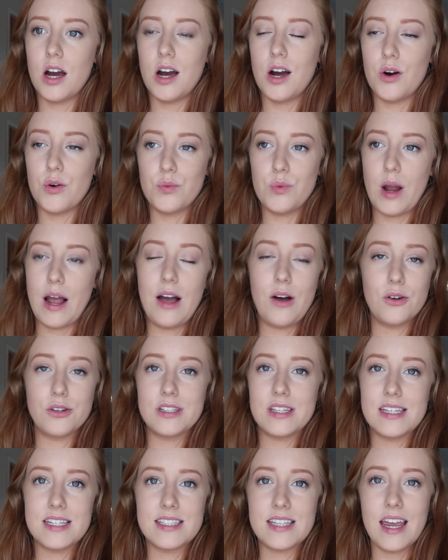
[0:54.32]

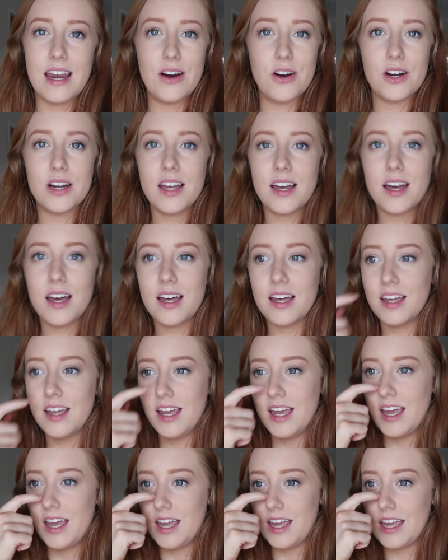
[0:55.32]
around this area
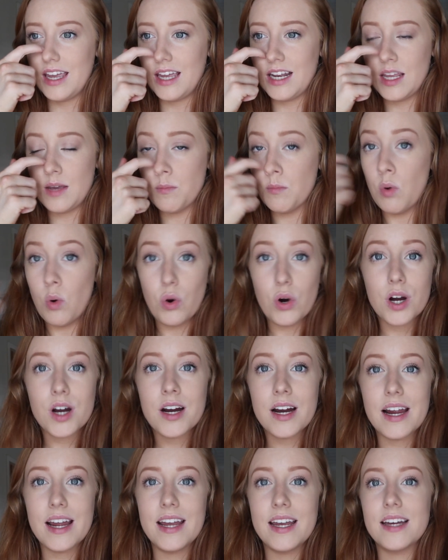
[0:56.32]

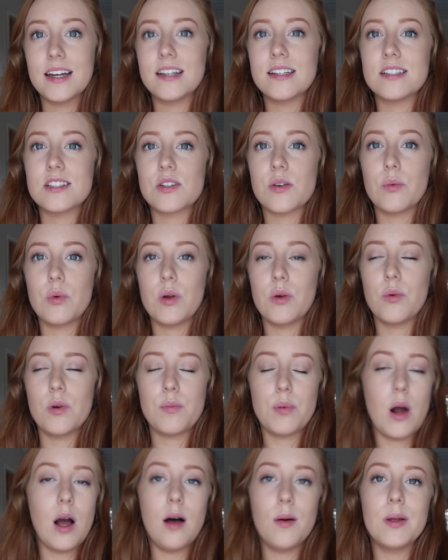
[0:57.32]
anymore, and we
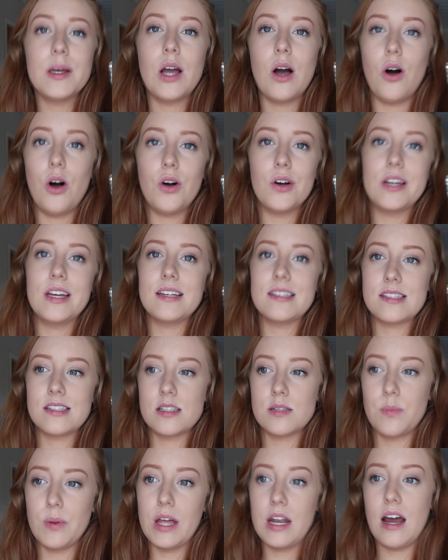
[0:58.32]
would probably all get
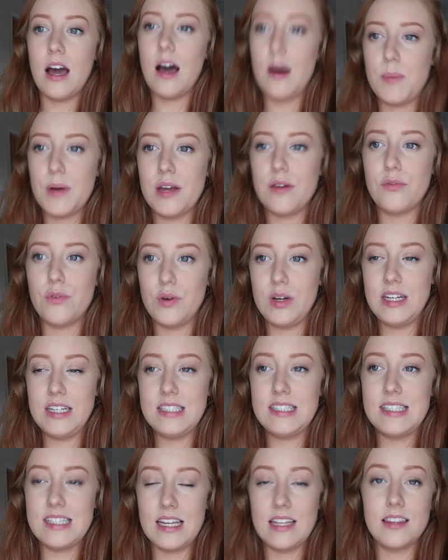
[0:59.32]
split up if we
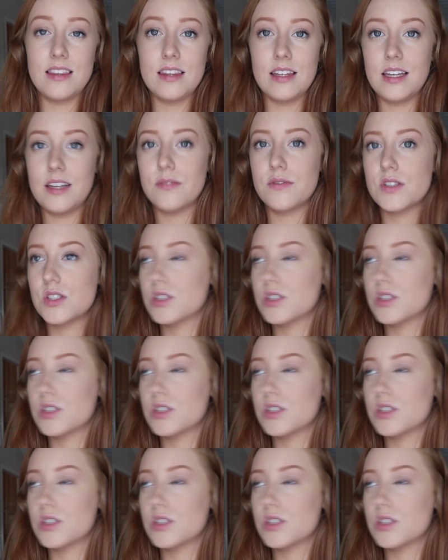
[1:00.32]
did leave,